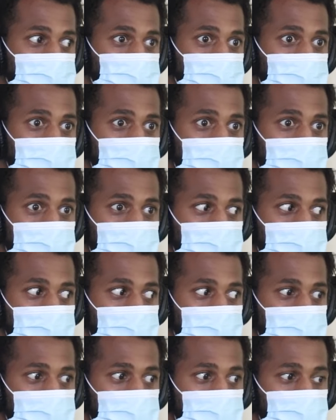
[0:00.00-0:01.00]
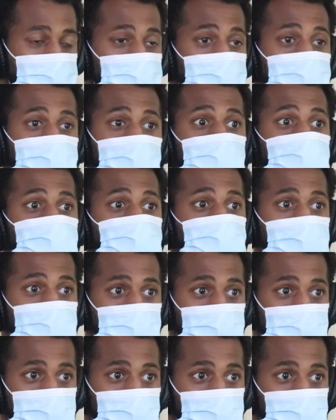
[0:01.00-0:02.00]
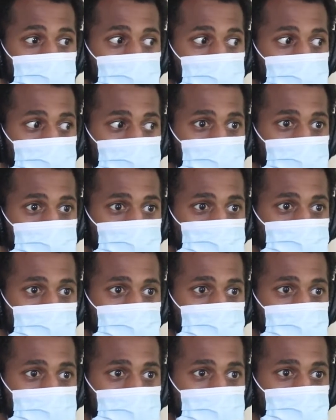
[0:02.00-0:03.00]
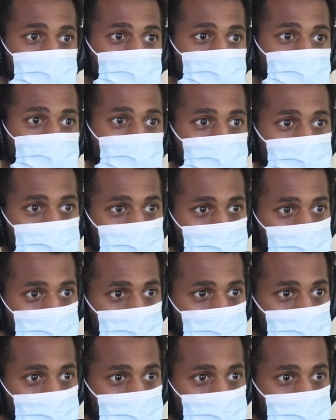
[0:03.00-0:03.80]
when did everybody, quote unquote, start becoming some sort of